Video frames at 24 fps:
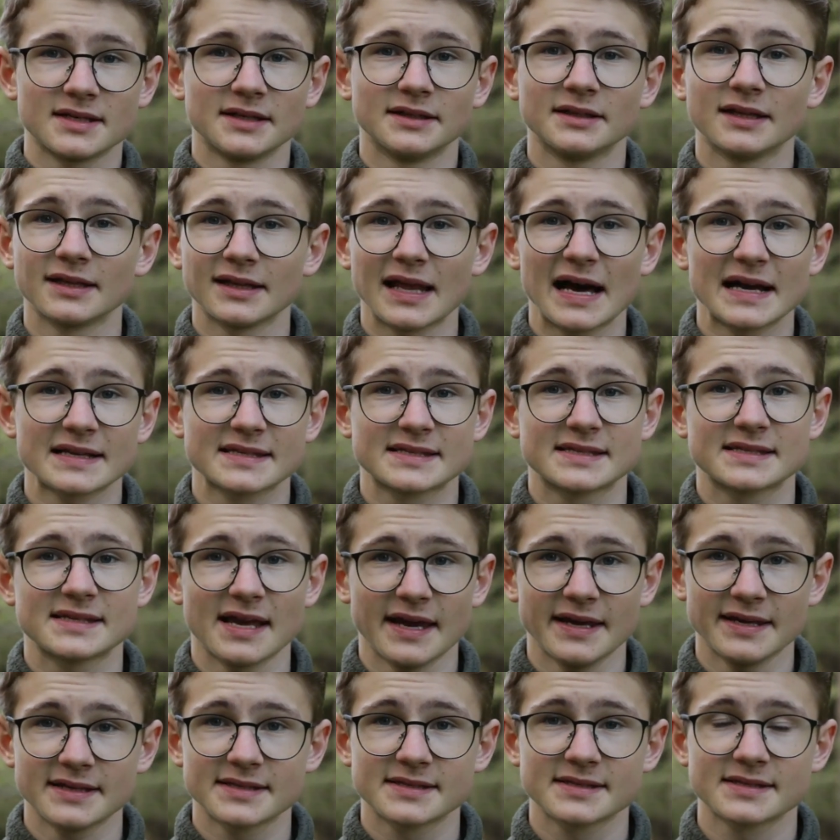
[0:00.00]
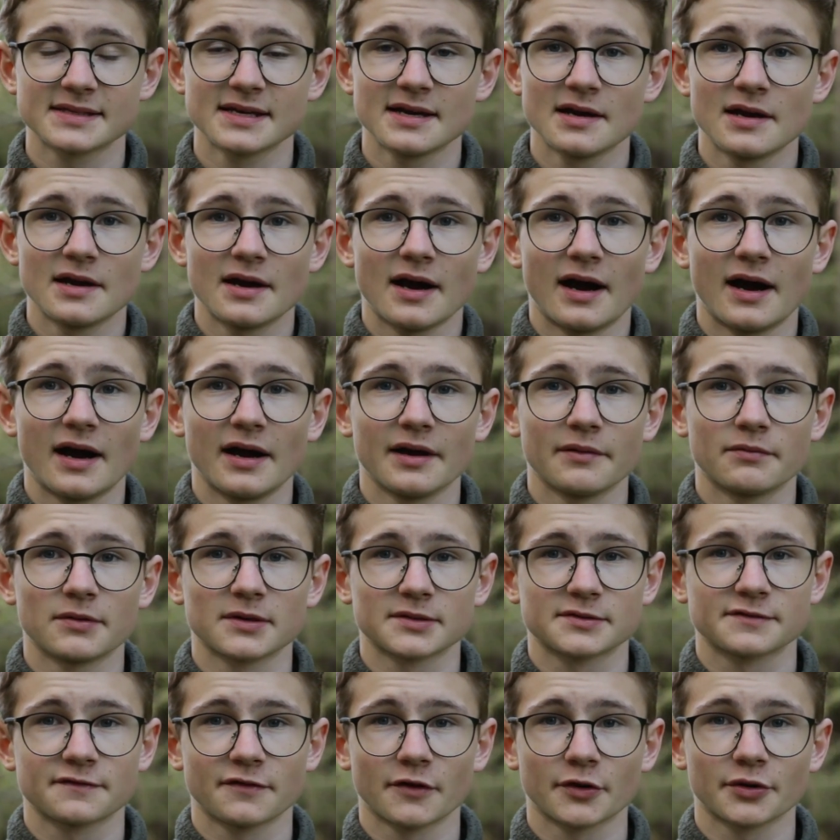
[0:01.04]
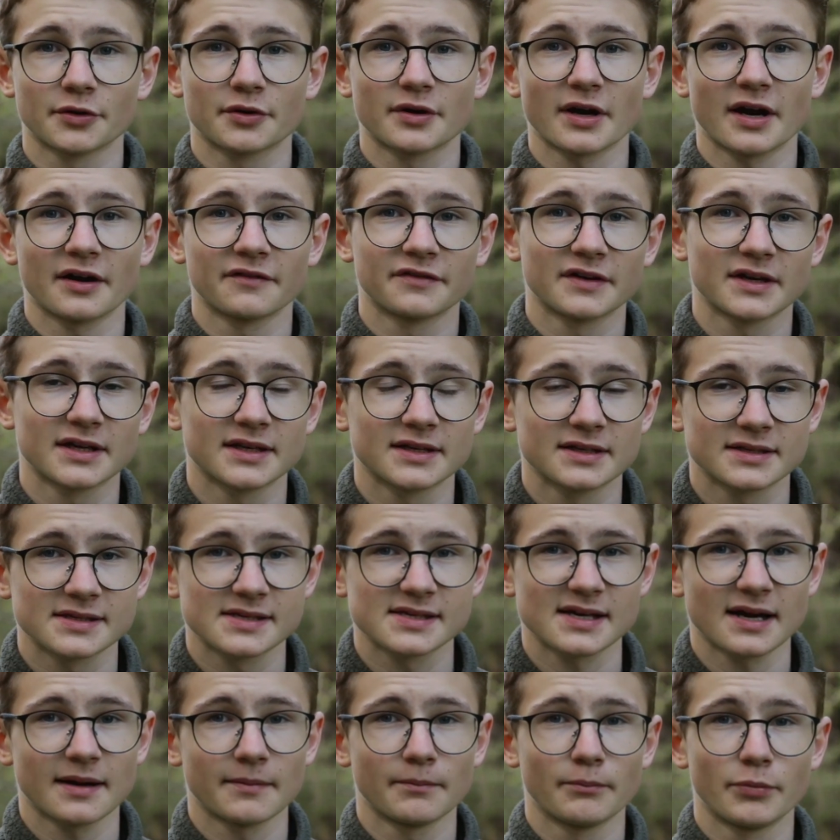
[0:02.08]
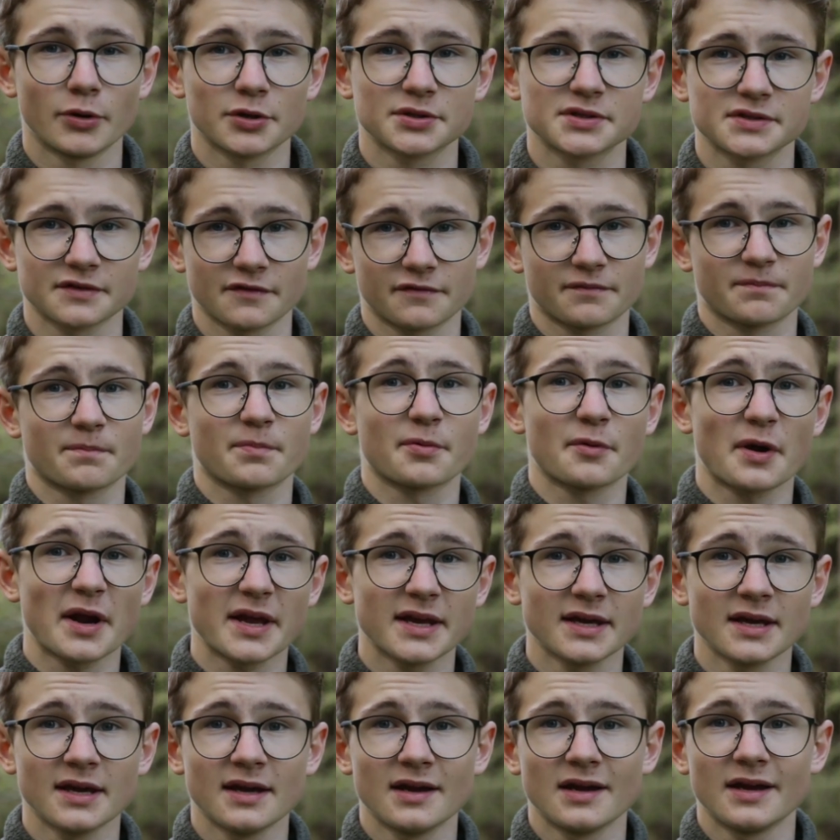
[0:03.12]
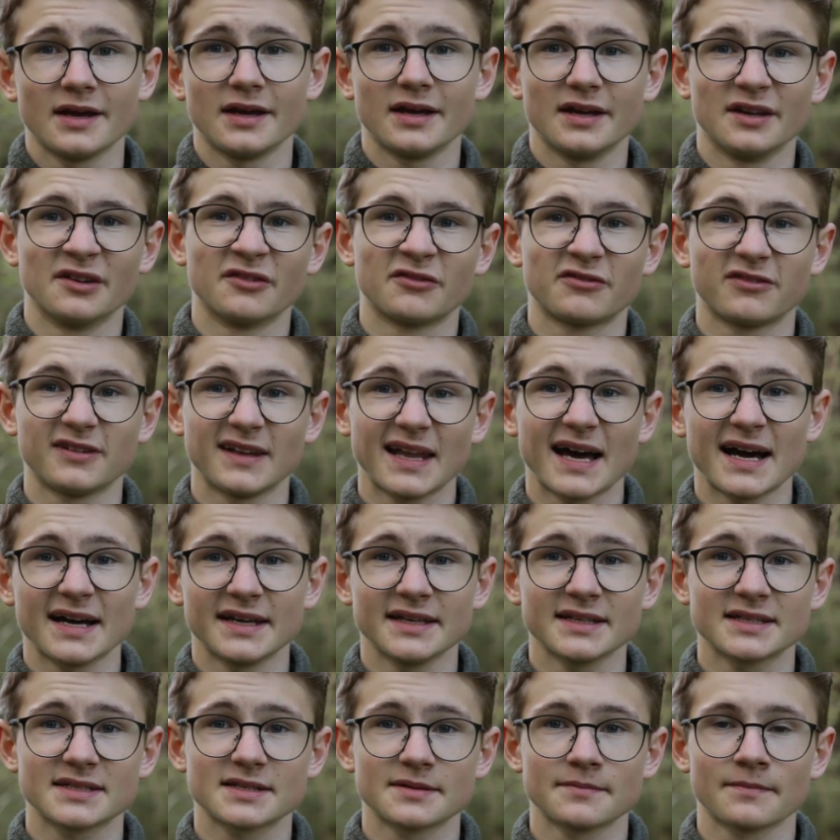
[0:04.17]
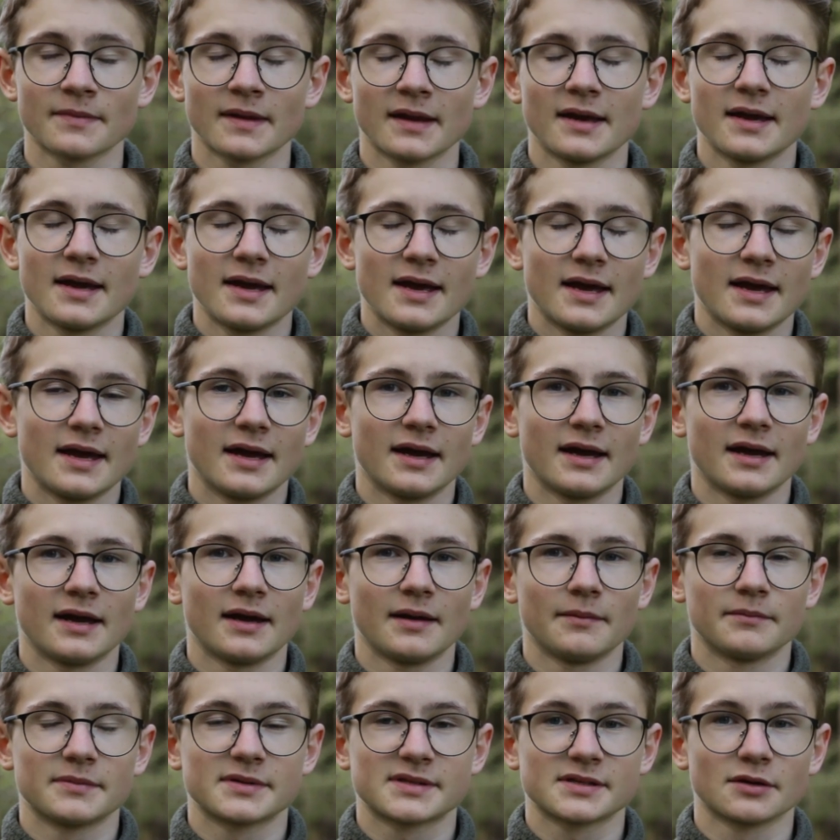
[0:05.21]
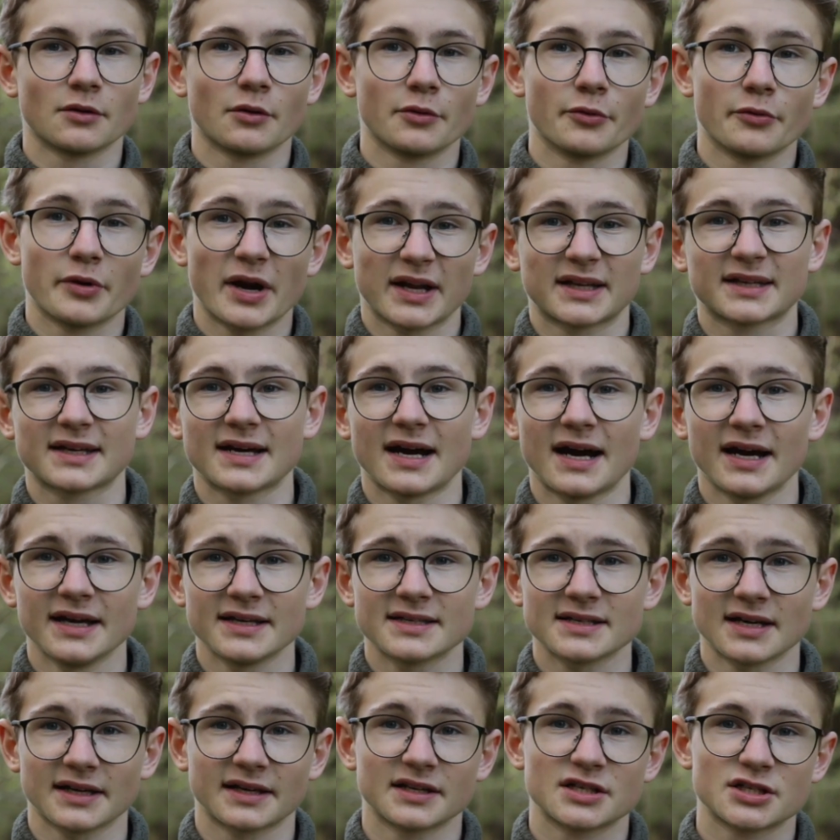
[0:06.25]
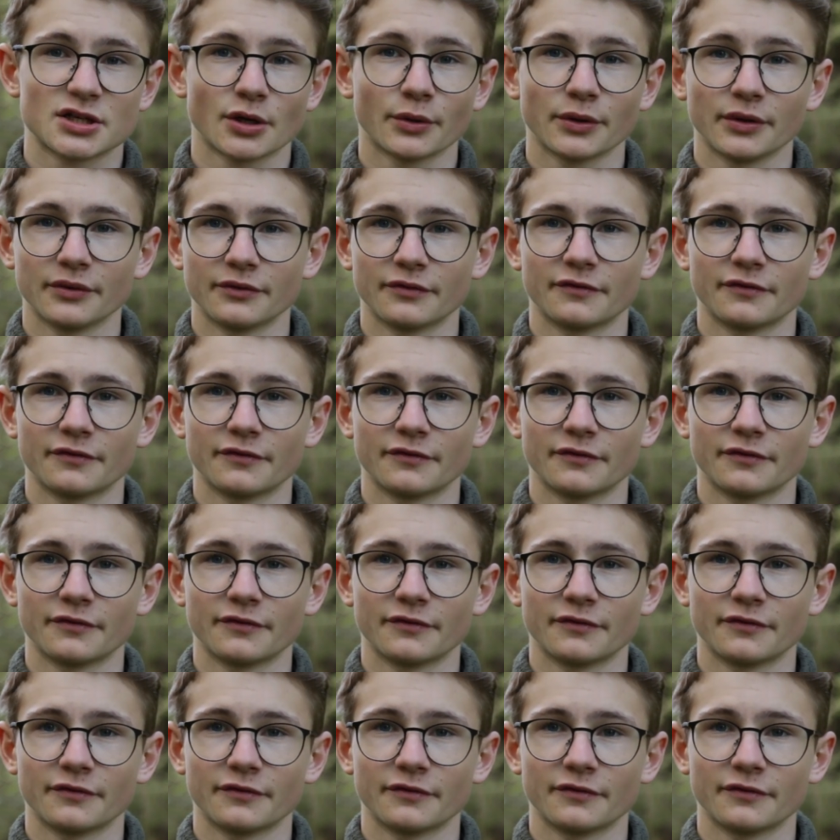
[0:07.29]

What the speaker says: in the last days I was photographing some birds of prey in flight, so a red kite. I can show you the